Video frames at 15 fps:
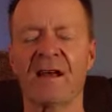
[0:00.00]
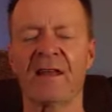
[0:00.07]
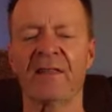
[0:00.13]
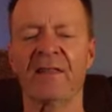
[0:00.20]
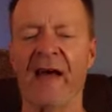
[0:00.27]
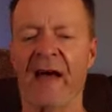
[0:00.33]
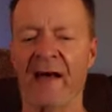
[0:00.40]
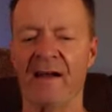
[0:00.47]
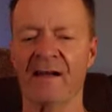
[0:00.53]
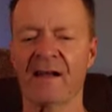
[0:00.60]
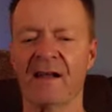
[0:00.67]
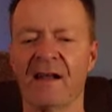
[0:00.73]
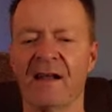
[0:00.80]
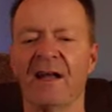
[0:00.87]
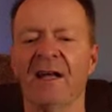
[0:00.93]
that
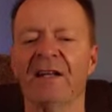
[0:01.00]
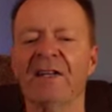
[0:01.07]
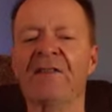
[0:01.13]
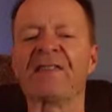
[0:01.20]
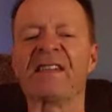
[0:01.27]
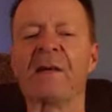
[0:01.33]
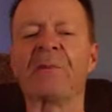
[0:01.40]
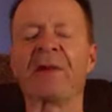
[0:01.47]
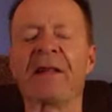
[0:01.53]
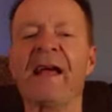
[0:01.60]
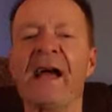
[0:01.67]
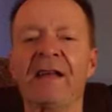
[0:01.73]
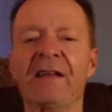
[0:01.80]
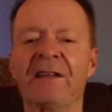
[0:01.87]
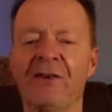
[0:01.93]
you've
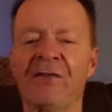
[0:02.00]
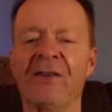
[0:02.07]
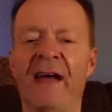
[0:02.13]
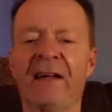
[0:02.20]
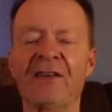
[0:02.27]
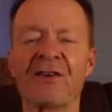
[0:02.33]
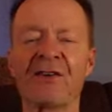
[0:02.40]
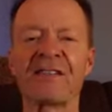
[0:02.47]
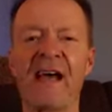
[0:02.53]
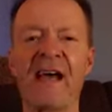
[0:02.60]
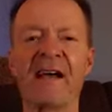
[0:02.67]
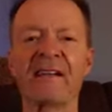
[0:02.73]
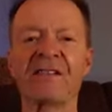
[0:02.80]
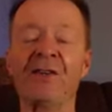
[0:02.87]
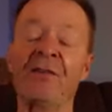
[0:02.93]
simply you've had your
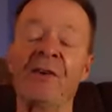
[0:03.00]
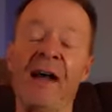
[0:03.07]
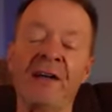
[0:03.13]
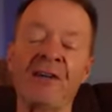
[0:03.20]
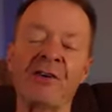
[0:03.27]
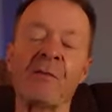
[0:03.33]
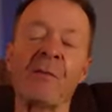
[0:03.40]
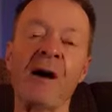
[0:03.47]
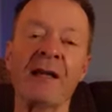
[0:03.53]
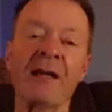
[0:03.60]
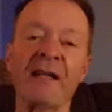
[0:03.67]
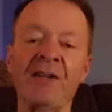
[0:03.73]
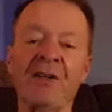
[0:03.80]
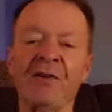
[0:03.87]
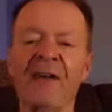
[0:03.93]
sex, you've had your
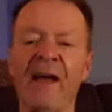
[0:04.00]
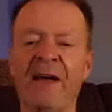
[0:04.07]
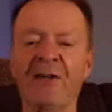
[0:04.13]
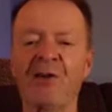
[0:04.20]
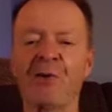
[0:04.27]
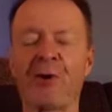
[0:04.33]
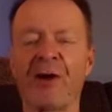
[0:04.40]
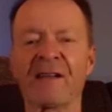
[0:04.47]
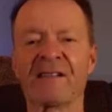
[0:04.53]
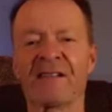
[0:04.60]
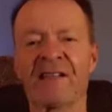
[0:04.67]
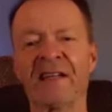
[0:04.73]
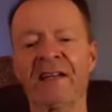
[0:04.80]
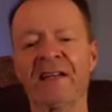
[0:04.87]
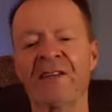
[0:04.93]
money, you've had your
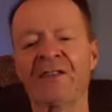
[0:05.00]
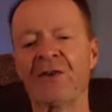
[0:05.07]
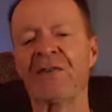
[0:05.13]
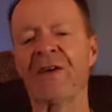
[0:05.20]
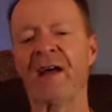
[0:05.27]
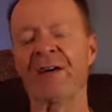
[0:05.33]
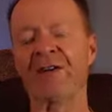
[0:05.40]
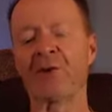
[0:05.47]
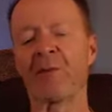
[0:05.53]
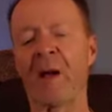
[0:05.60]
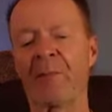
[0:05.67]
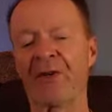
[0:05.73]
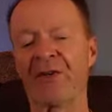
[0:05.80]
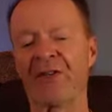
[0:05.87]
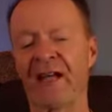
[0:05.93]
prestige, you've had your
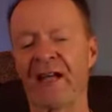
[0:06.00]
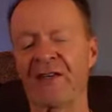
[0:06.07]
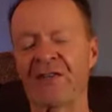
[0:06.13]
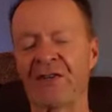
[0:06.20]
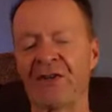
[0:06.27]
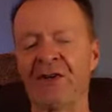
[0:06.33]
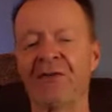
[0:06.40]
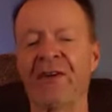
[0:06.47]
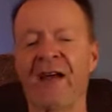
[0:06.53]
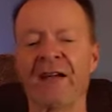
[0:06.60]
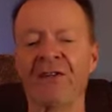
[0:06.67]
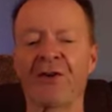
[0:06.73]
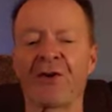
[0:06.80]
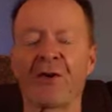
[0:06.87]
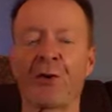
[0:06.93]
reputation, you've
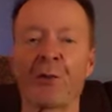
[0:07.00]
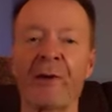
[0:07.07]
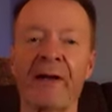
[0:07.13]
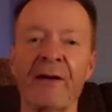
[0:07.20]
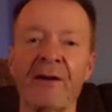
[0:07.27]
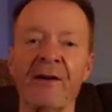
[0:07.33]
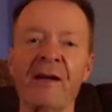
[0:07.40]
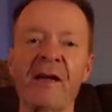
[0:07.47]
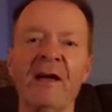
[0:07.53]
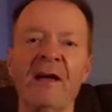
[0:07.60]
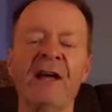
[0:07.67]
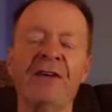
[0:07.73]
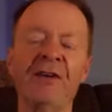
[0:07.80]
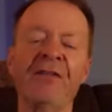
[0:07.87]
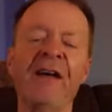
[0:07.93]
had your career,
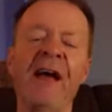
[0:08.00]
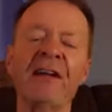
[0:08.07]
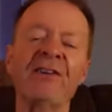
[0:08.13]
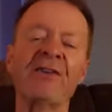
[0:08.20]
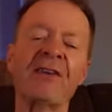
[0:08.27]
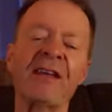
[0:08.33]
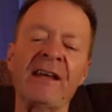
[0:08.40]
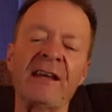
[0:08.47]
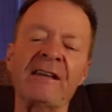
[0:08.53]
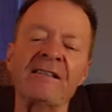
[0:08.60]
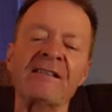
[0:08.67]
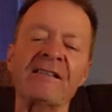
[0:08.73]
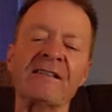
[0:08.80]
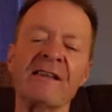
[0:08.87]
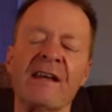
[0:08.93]
you've had your
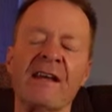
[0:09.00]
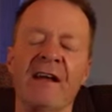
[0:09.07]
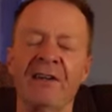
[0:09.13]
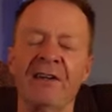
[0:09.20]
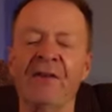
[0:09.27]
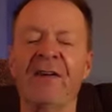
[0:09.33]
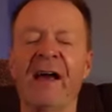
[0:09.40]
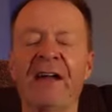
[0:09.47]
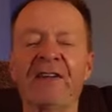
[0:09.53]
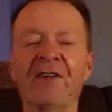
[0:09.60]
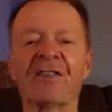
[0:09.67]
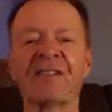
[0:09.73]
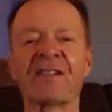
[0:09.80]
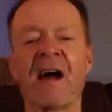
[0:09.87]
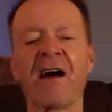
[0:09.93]
kids, you've had your
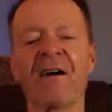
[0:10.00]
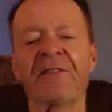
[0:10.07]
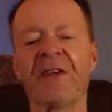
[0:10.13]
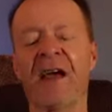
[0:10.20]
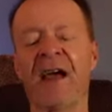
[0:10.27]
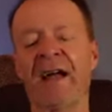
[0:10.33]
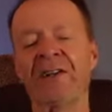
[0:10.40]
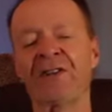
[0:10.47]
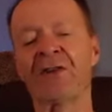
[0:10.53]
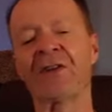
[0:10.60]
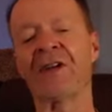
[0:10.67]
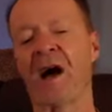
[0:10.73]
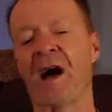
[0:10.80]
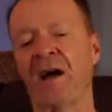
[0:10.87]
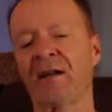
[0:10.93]
stuff, you had your
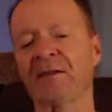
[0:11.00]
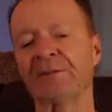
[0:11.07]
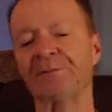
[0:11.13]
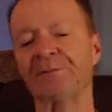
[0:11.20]
yacht.